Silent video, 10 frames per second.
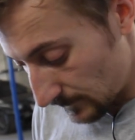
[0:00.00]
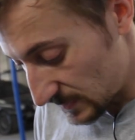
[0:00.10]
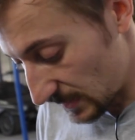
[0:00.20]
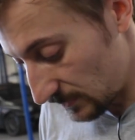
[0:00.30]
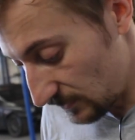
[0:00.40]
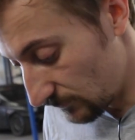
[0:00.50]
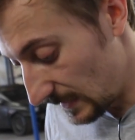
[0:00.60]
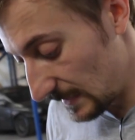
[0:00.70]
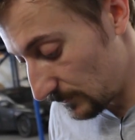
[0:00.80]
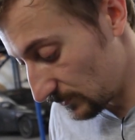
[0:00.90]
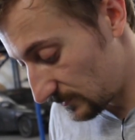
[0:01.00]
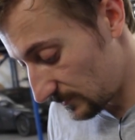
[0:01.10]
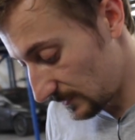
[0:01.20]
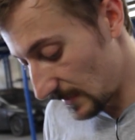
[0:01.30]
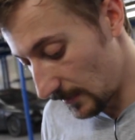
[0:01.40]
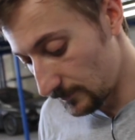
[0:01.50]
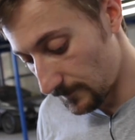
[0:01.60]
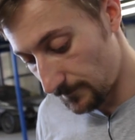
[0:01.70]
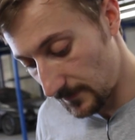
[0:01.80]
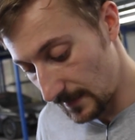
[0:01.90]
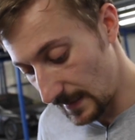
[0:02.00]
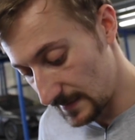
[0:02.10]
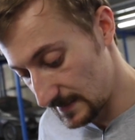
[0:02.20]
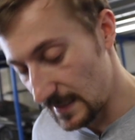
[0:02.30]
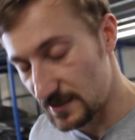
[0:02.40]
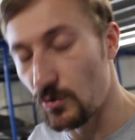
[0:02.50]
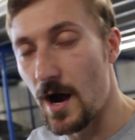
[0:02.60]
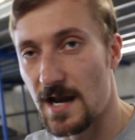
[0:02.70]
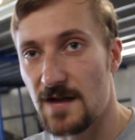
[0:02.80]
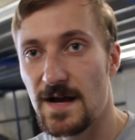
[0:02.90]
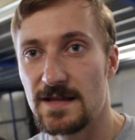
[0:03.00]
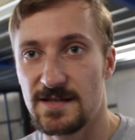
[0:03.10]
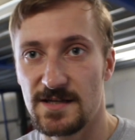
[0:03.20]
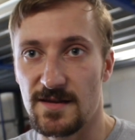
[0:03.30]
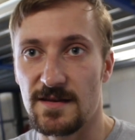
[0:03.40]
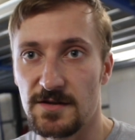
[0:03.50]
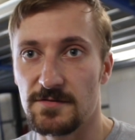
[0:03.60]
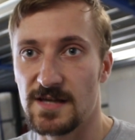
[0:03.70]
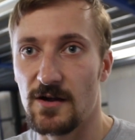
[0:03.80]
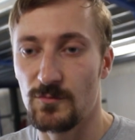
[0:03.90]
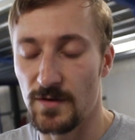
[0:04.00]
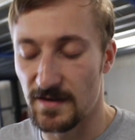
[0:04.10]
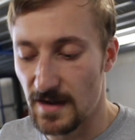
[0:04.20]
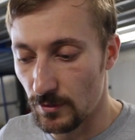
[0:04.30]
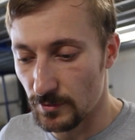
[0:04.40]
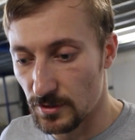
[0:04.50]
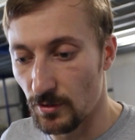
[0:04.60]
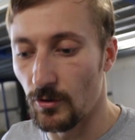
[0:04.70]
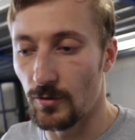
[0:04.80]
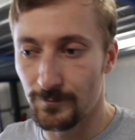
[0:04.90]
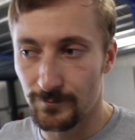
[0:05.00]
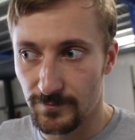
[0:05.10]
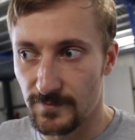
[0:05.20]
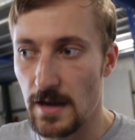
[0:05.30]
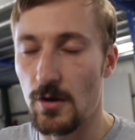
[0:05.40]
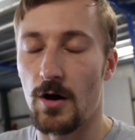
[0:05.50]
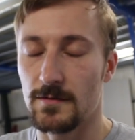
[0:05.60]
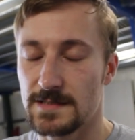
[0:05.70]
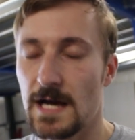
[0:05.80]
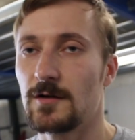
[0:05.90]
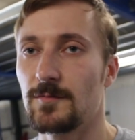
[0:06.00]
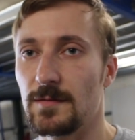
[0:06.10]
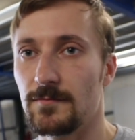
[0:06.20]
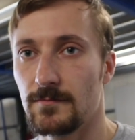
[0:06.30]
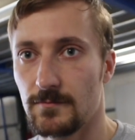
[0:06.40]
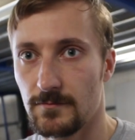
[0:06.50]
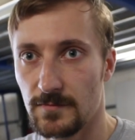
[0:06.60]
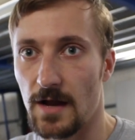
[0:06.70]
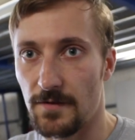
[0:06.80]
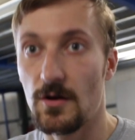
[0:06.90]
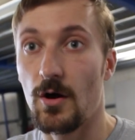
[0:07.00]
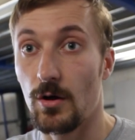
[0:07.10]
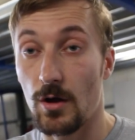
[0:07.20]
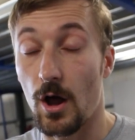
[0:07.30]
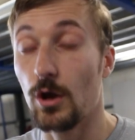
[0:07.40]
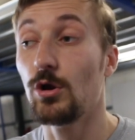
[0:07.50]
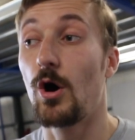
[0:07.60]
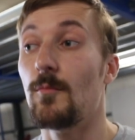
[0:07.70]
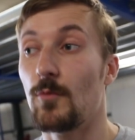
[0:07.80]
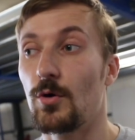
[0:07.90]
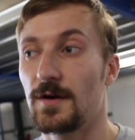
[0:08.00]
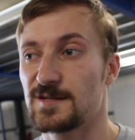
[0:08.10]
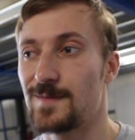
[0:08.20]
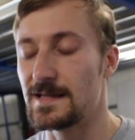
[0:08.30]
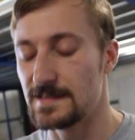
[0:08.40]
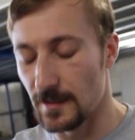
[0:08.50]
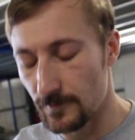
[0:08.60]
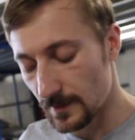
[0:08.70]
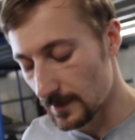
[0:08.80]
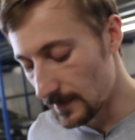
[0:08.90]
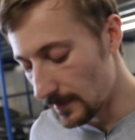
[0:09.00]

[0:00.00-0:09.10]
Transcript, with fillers: So you really would, you know, it, it's quite an advantage that they do sell them with an alloy core. They're not terribly, you know, they're not a lot more expensive.